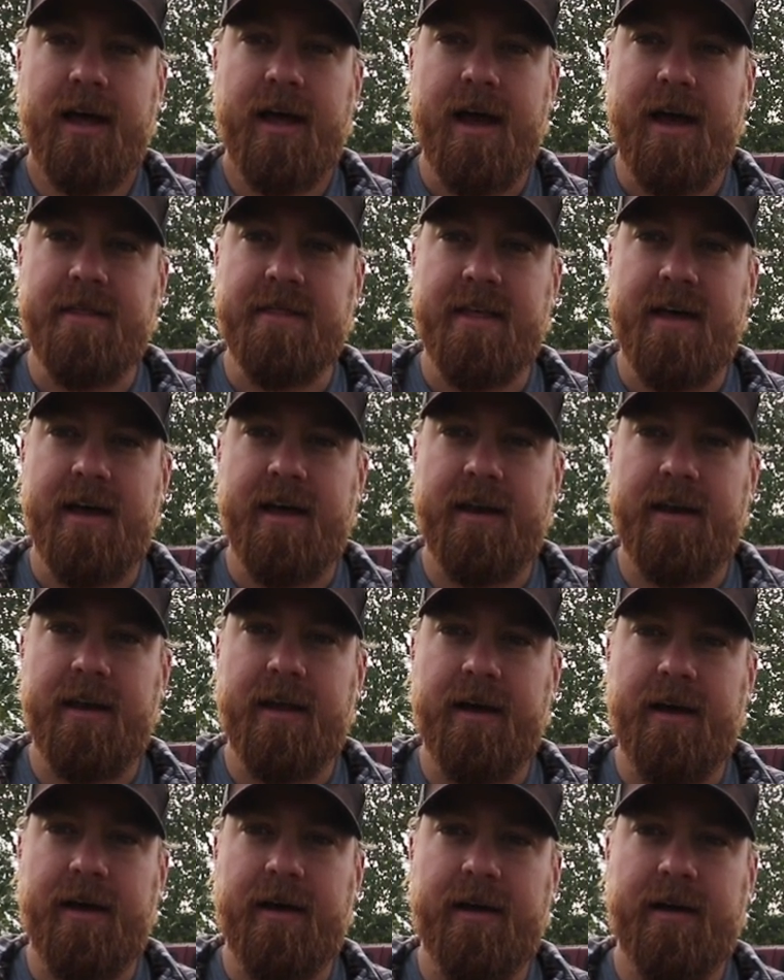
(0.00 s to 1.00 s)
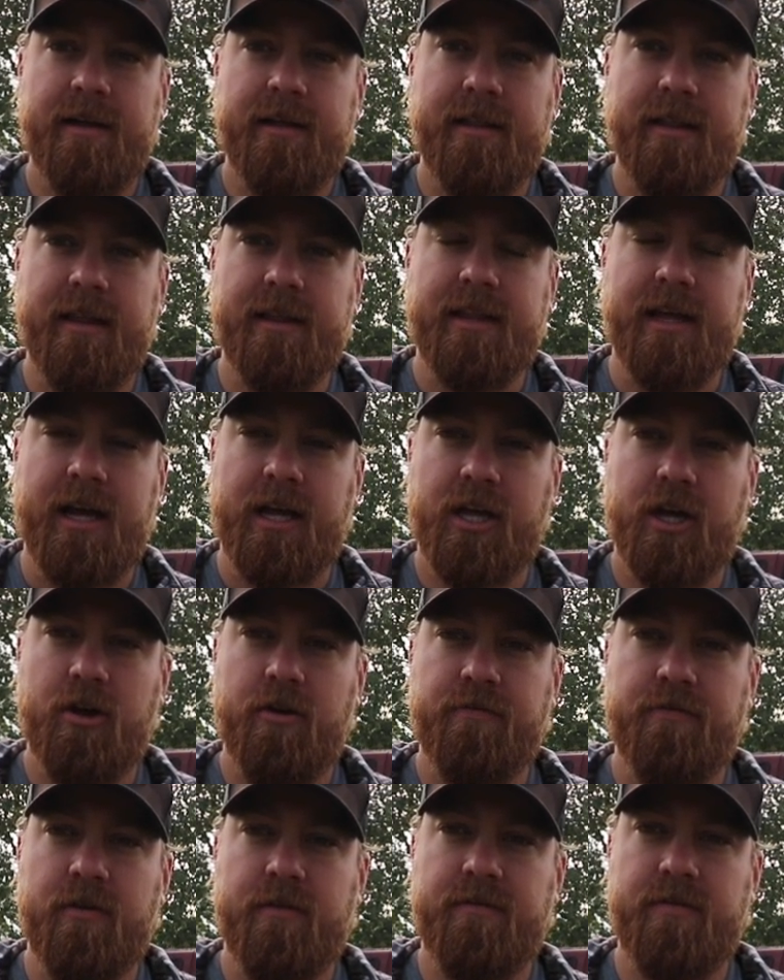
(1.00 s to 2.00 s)
and then let that
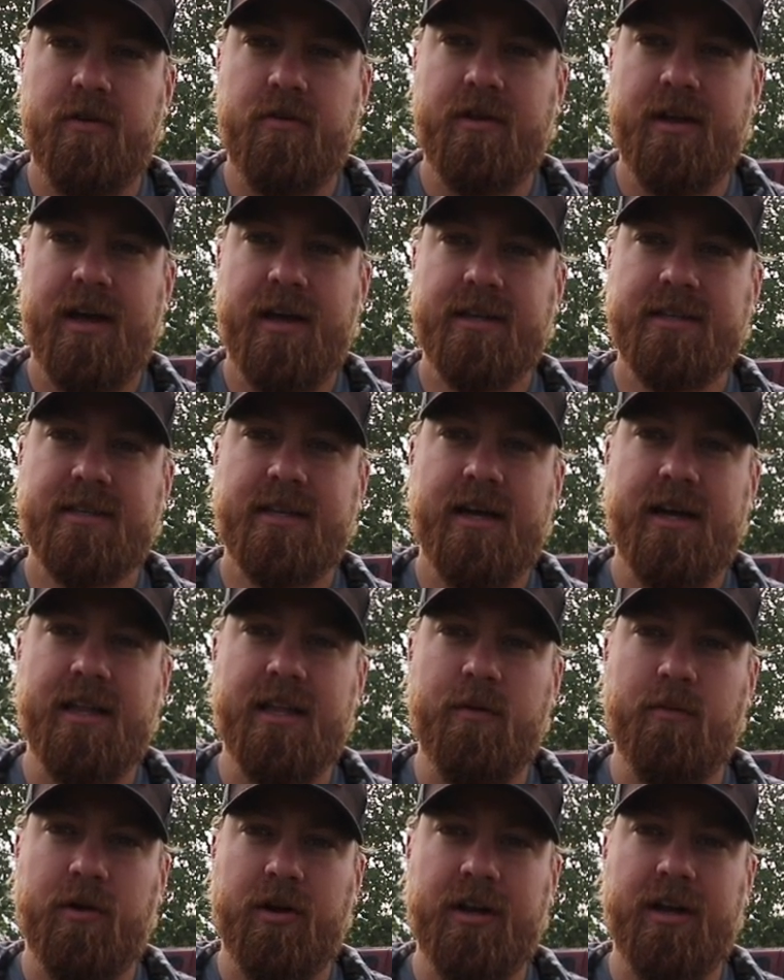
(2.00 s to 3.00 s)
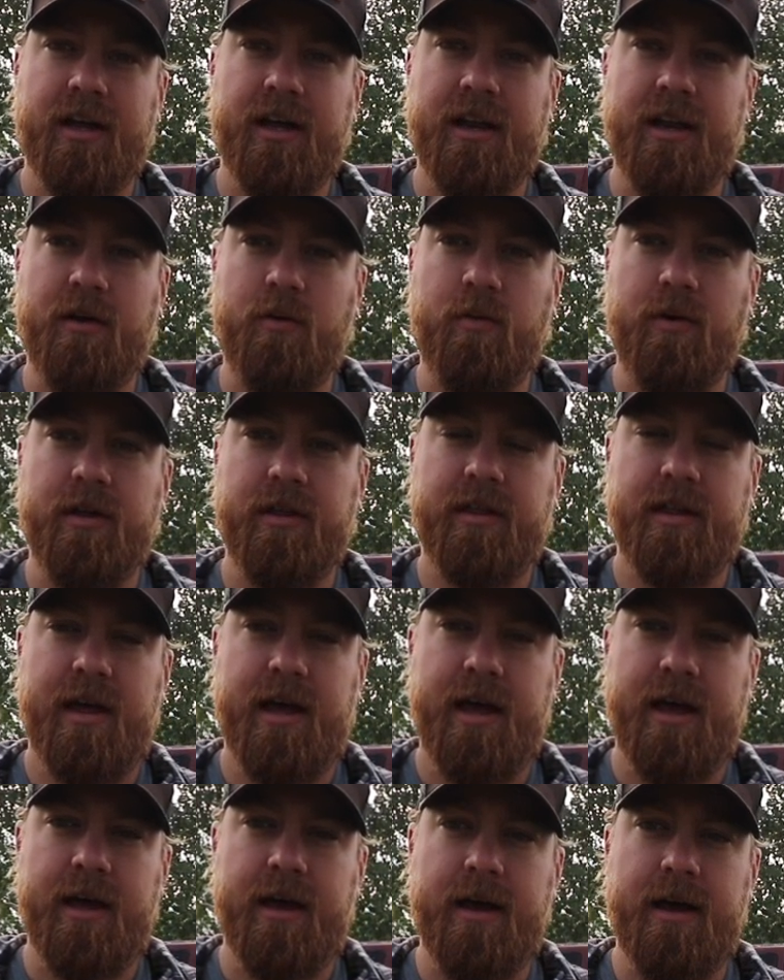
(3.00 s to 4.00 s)
cure for a few days, and then we're gonna hit it with
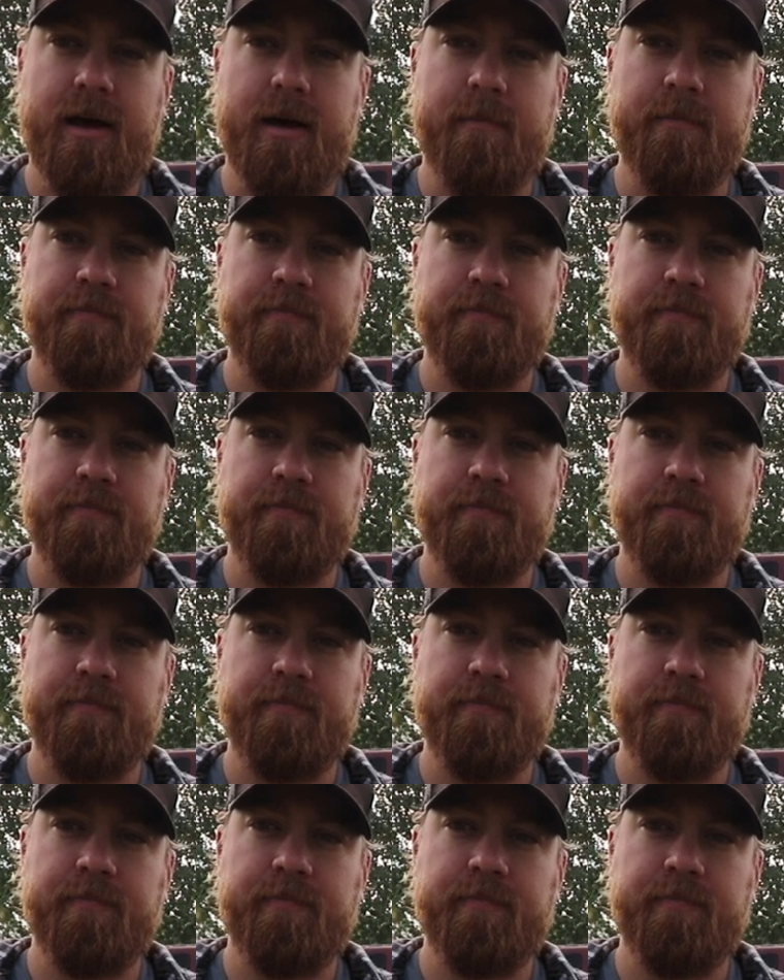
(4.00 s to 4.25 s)
a